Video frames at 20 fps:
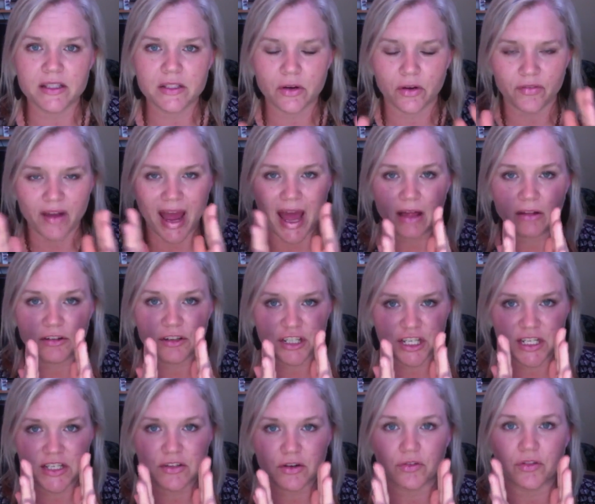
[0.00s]
So if
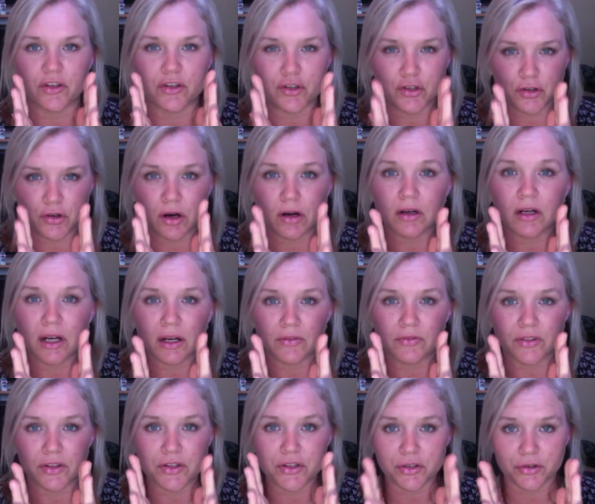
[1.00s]
allergies are the trunk
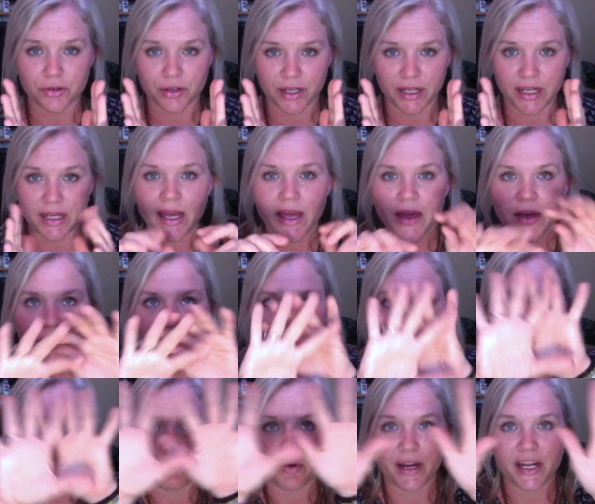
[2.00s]
of the tree,
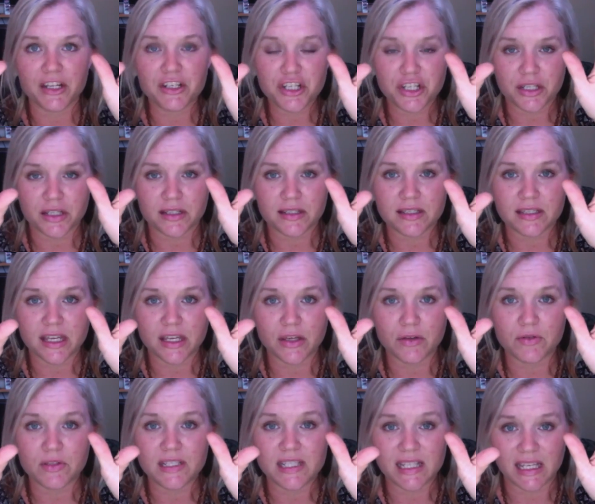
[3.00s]
the branches that
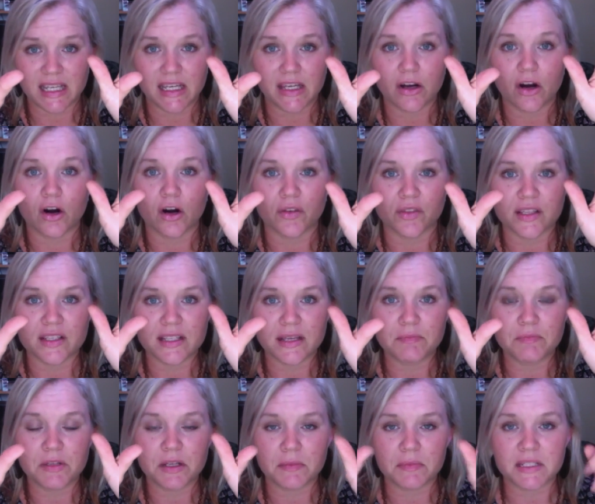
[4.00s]
you see are the
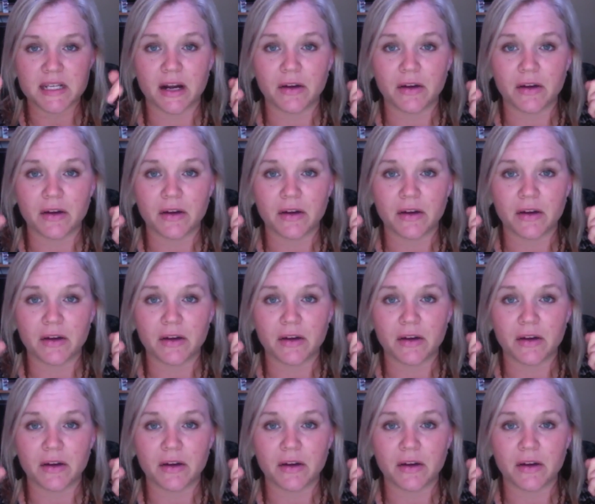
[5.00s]
symptoms.